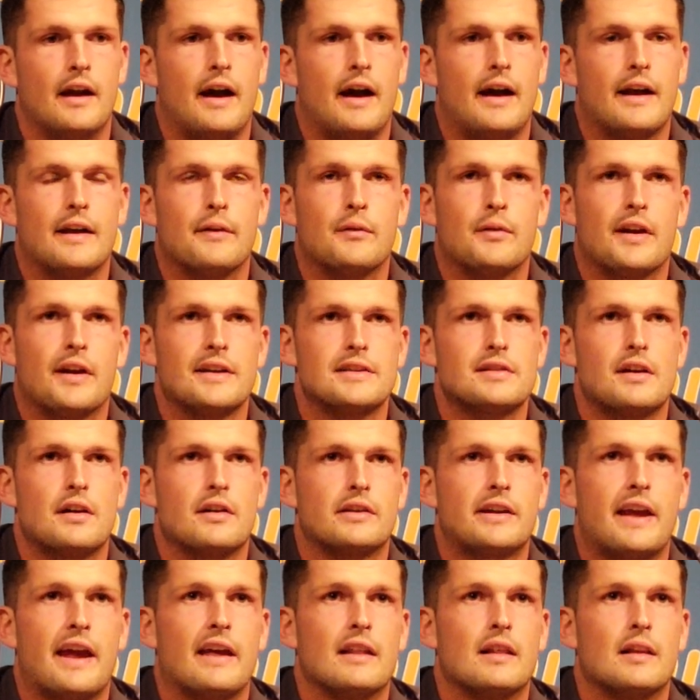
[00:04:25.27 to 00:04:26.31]
I, when I saw
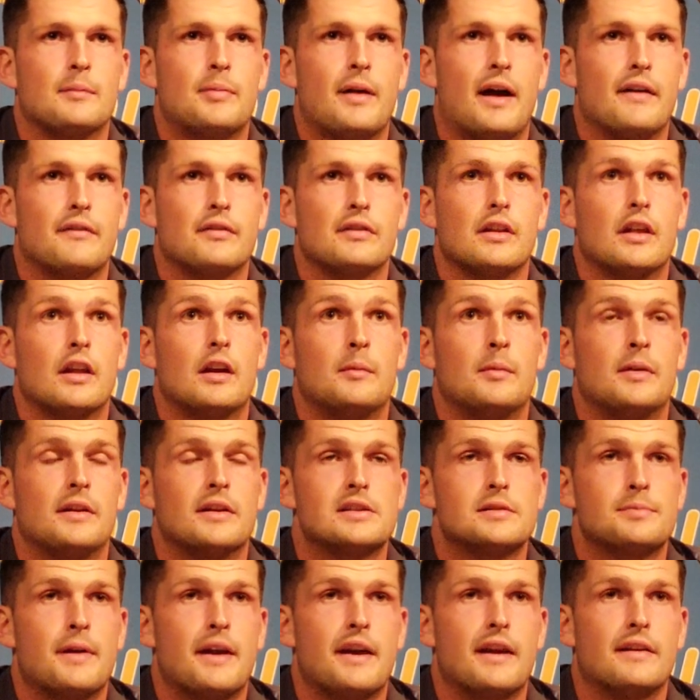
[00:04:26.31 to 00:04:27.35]
Caleb have a little bit of
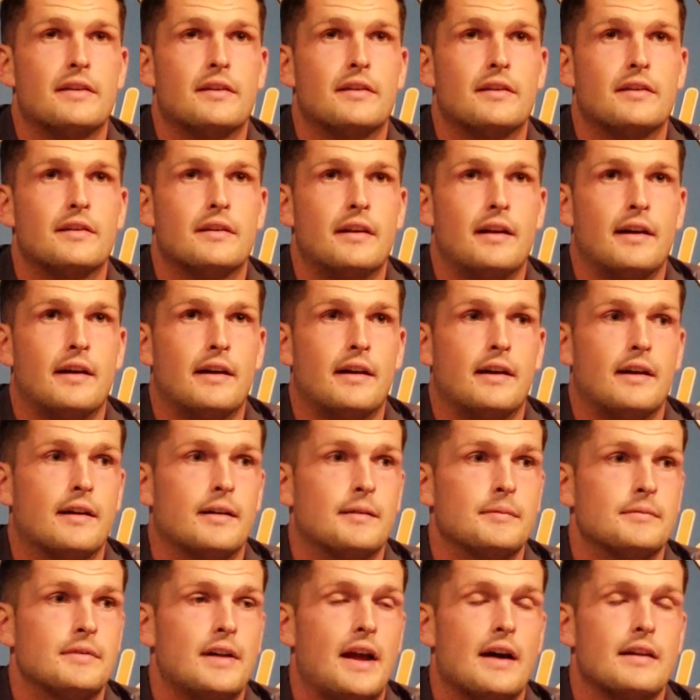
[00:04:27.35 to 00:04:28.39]
space
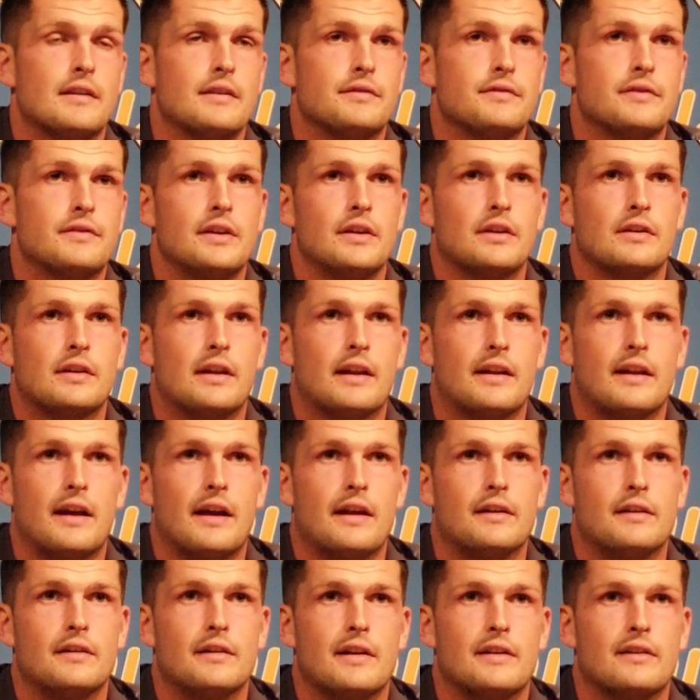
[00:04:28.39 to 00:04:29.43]
um, down the field, I
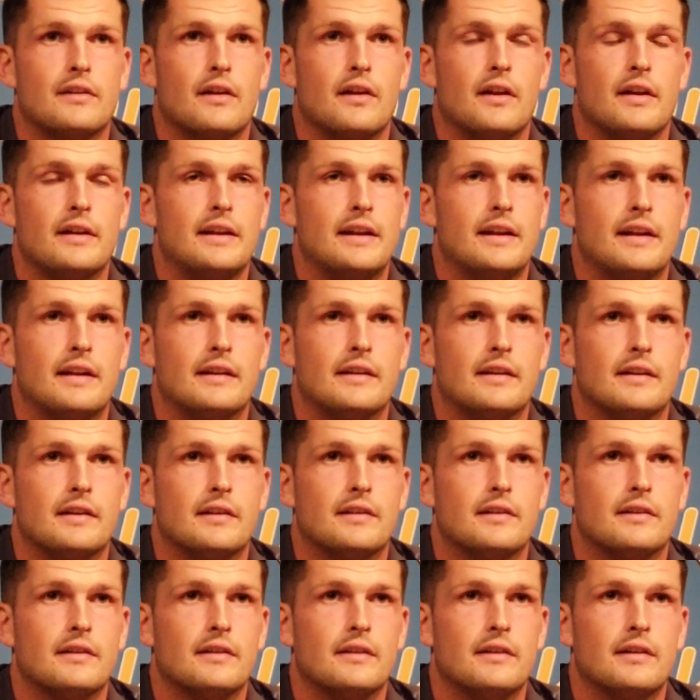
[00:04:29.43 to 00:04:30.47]
knew that's all I needed
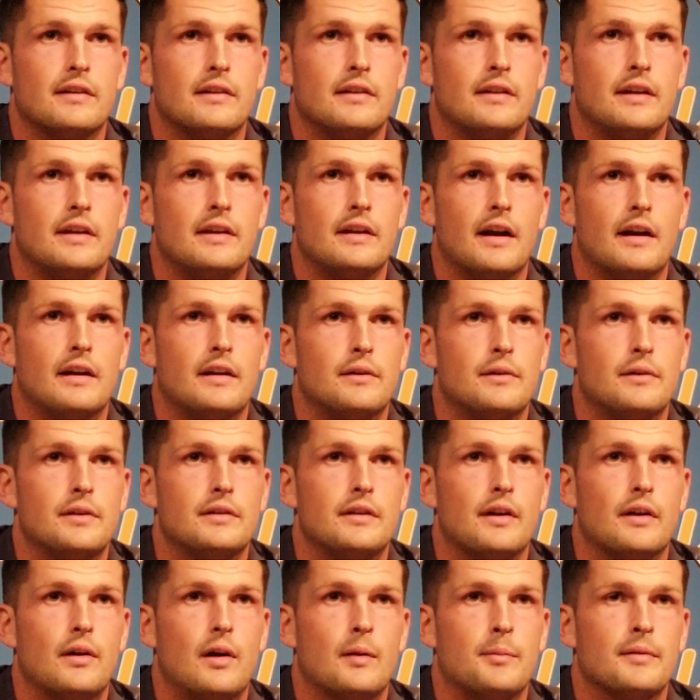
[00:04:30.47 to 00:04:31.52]
because I knew he'd
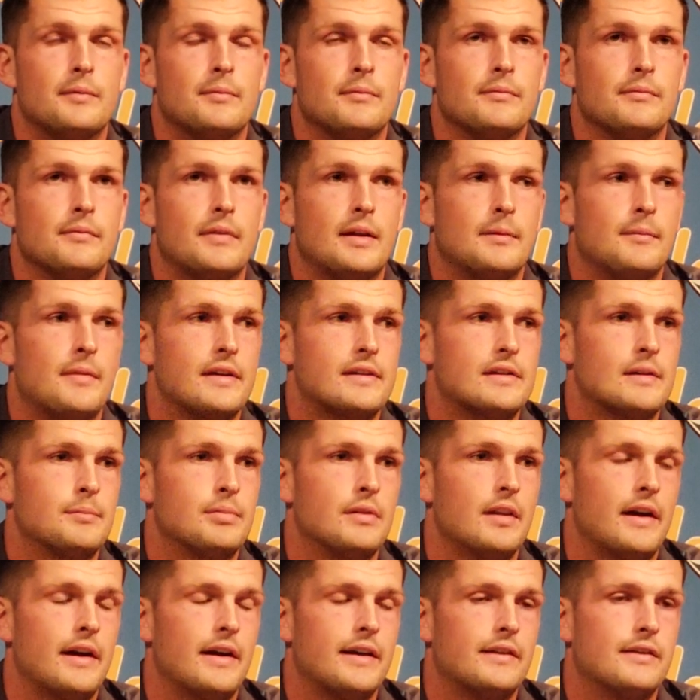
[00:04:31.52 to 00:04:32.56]
go up and, and make the
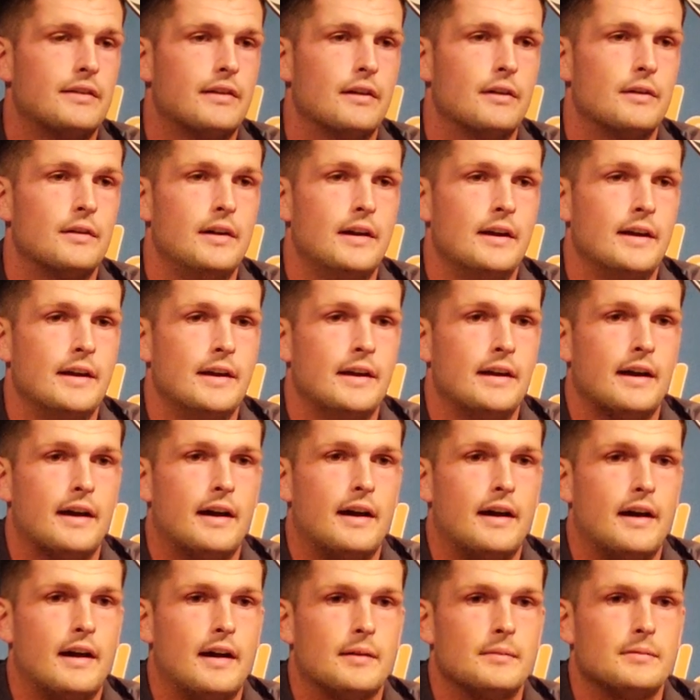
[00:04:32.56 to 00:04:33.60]
play. So,
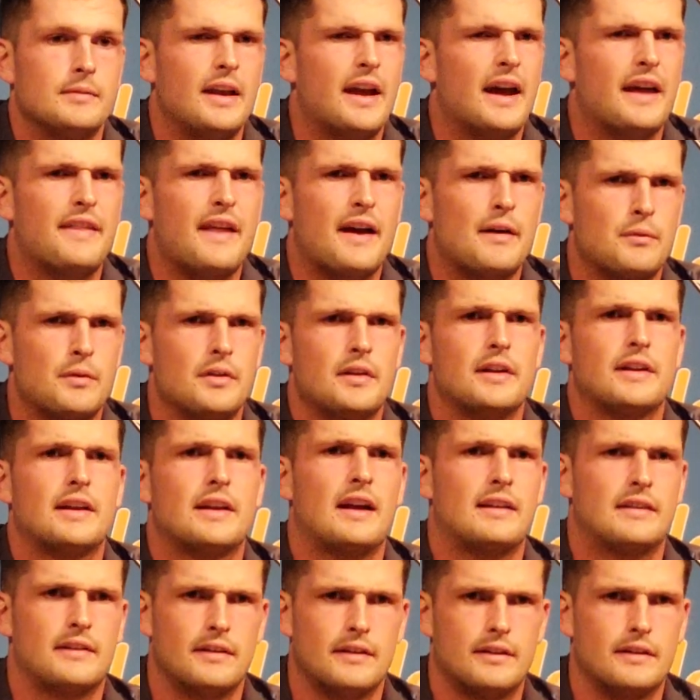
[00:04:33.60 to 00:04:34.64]
um, yeah, that really
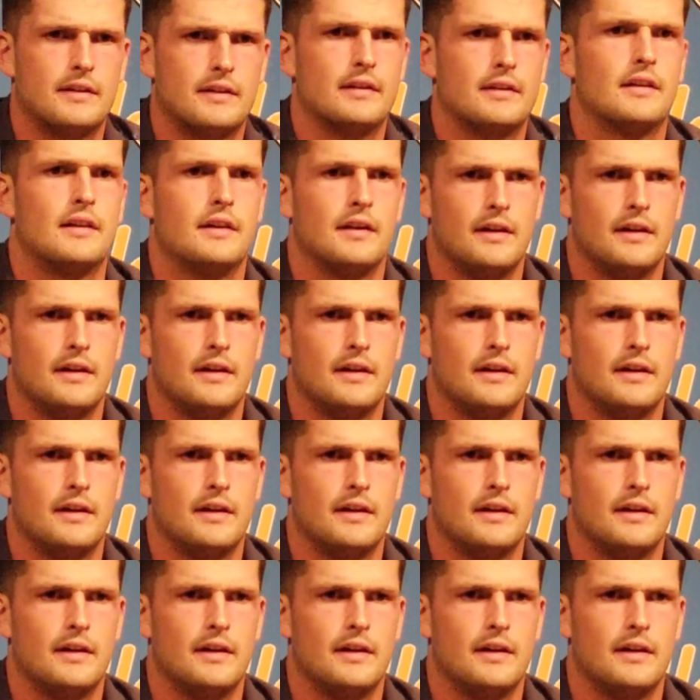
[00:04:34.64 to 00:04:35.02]
got the,